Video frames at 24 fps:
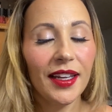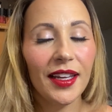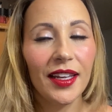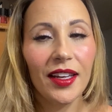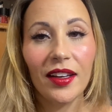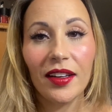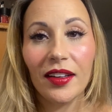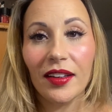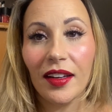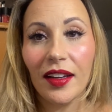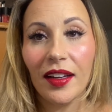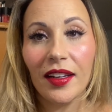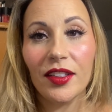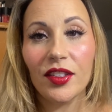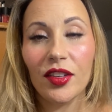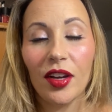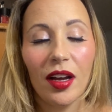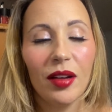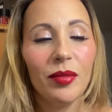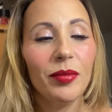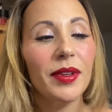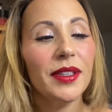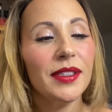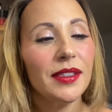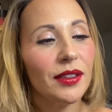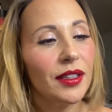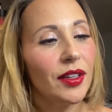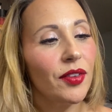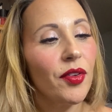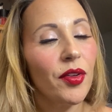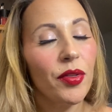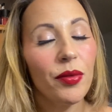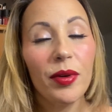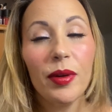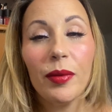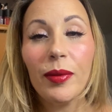He got a job. It's only
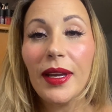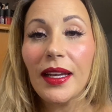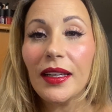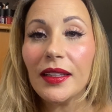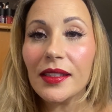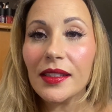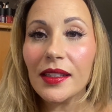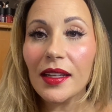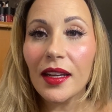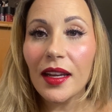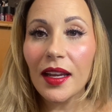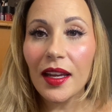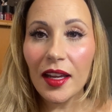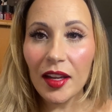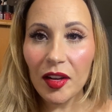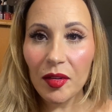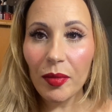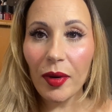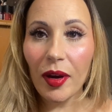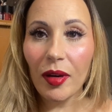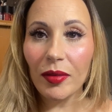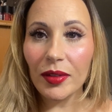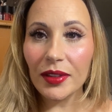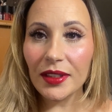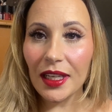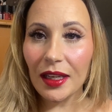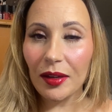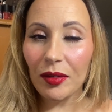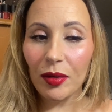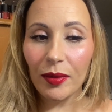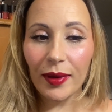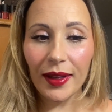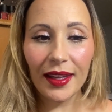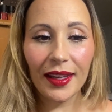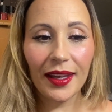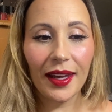for 3 weeks, but we'll take
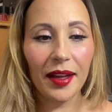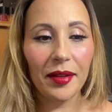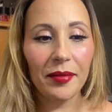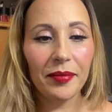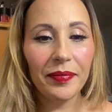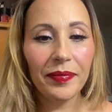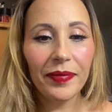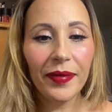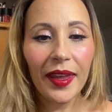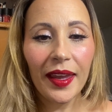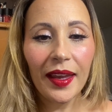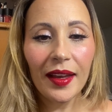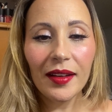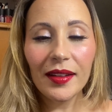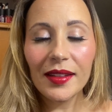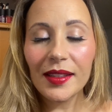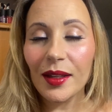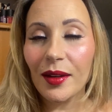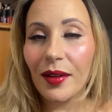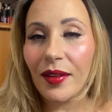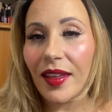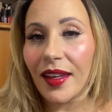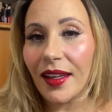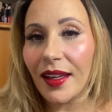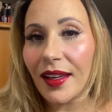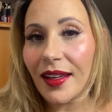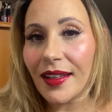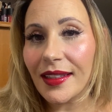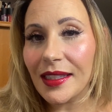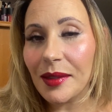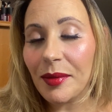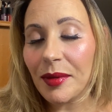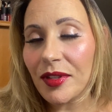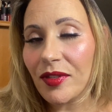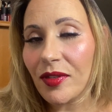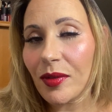what we can get. So thank you
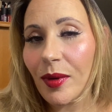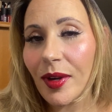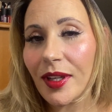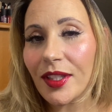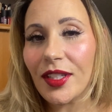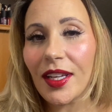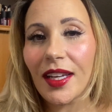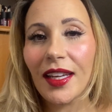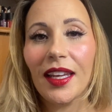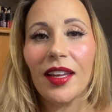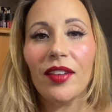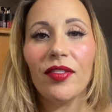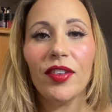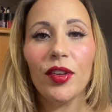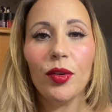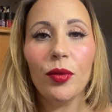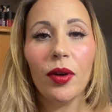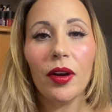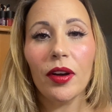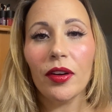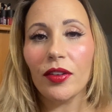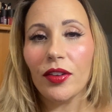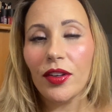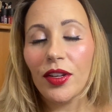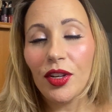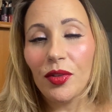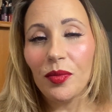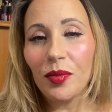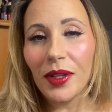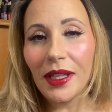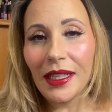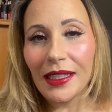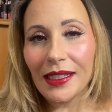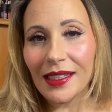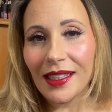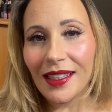guys so much for watching. If you are new,
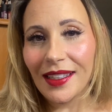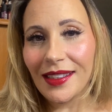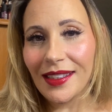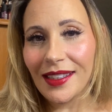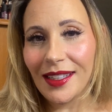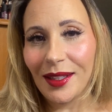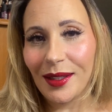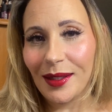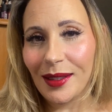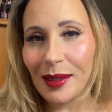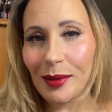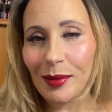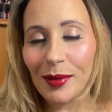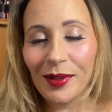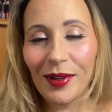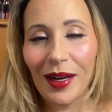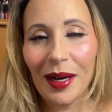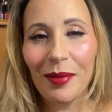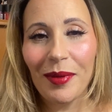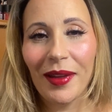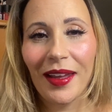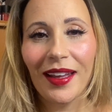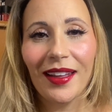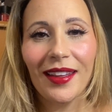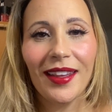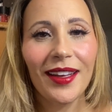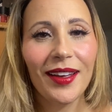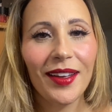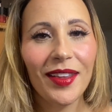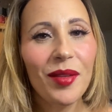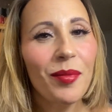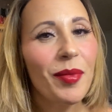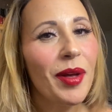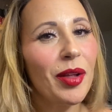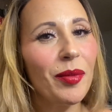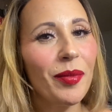please consider subscribing, click on
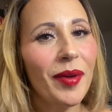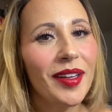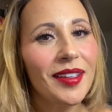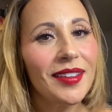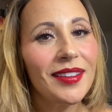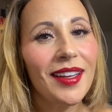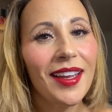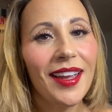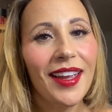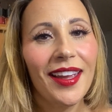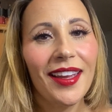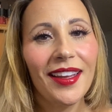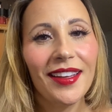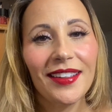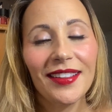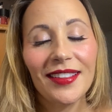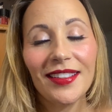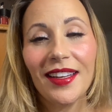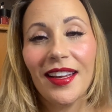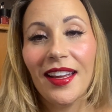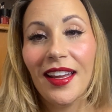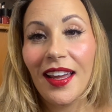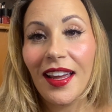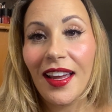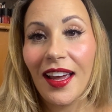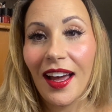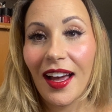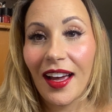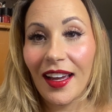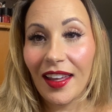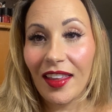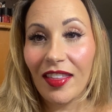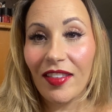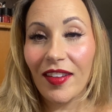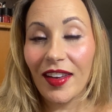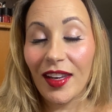the bell button, and
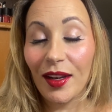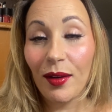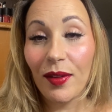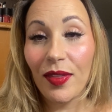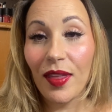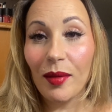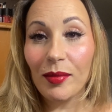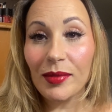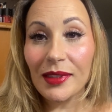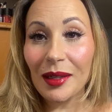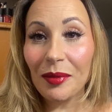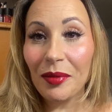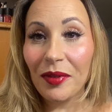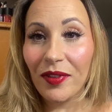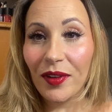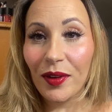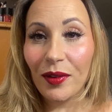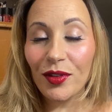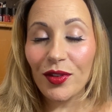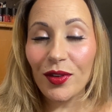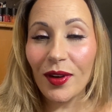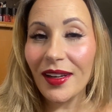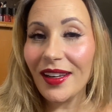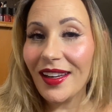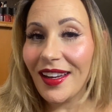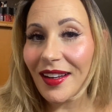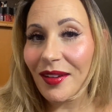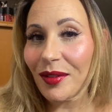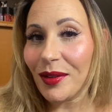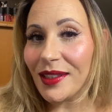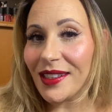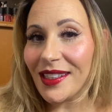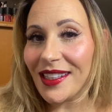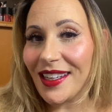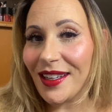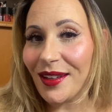give the video a thumbs up if you enjoyed it, and
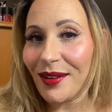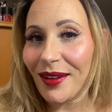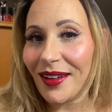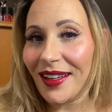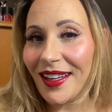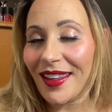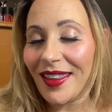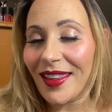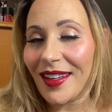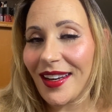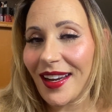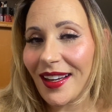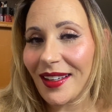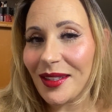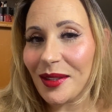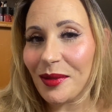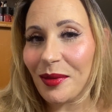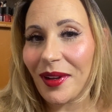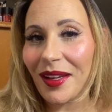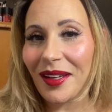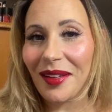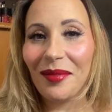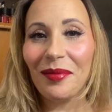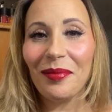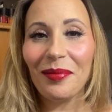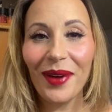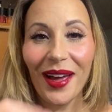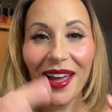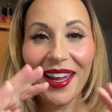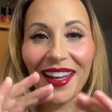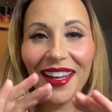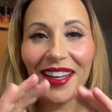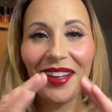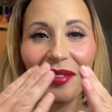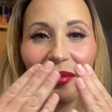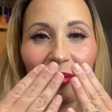we'll see you in the next one.
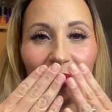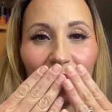Bye.